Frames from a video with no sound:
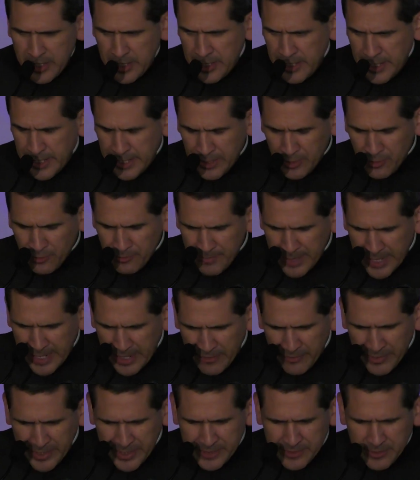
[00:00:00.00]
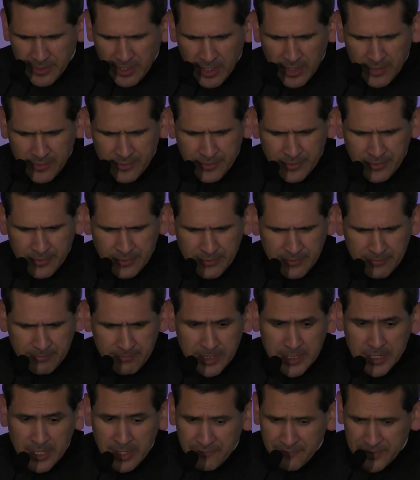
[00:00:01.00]
Hail Mary,
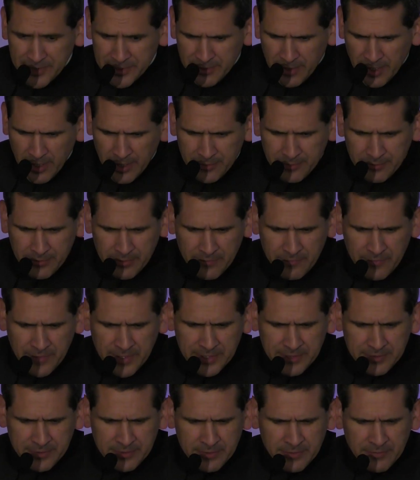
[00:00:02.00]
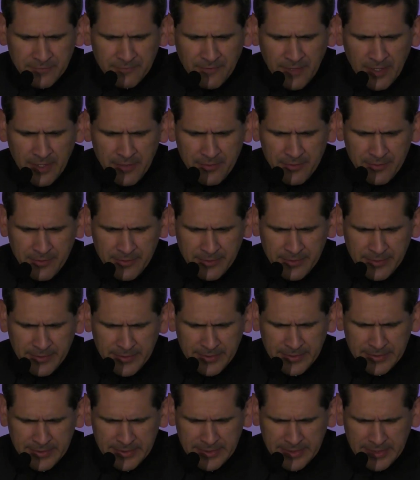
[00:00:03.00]
beloved daughter of the Eternal Father.
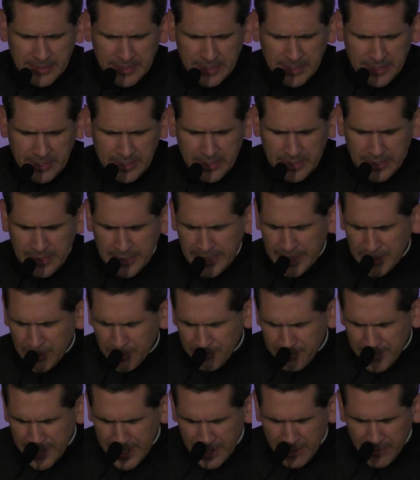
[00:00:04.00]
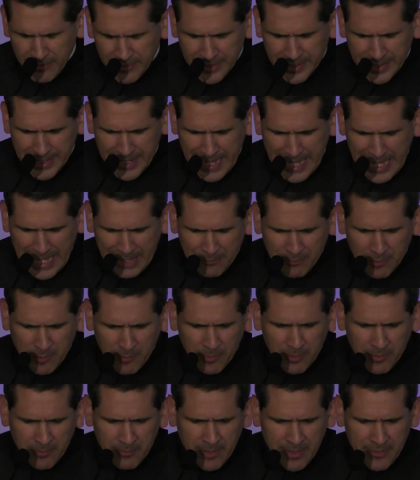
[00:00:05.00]
Hail Mary,
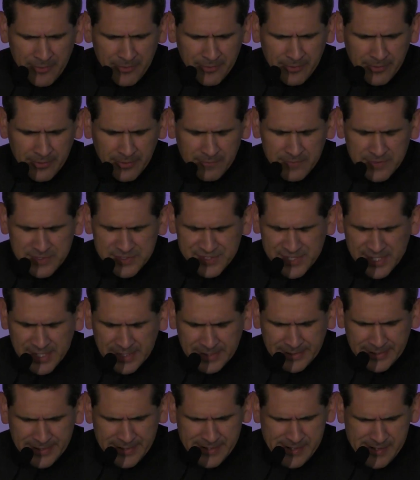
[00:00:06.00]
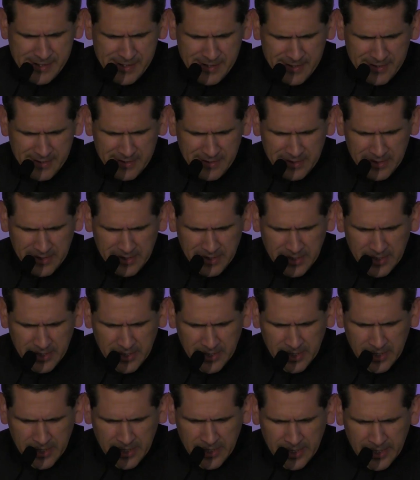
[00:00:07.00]
admirable Mother of the Son.
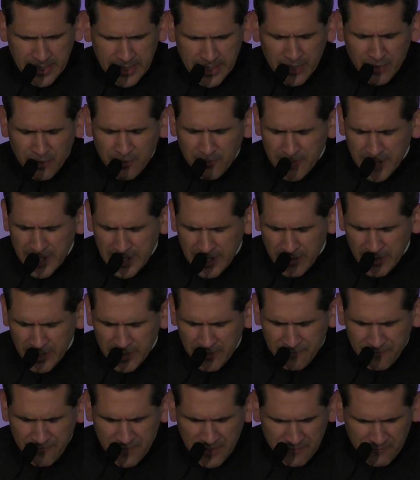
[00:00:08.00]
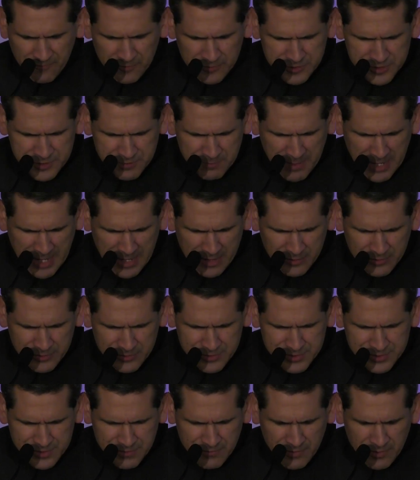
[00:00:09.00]
Hail Mary, faithful
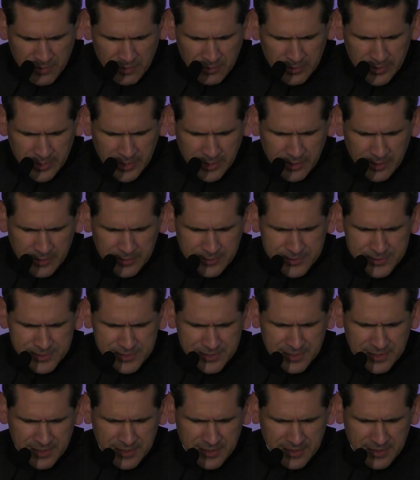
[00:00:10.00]
spouse of the Holy Ghost.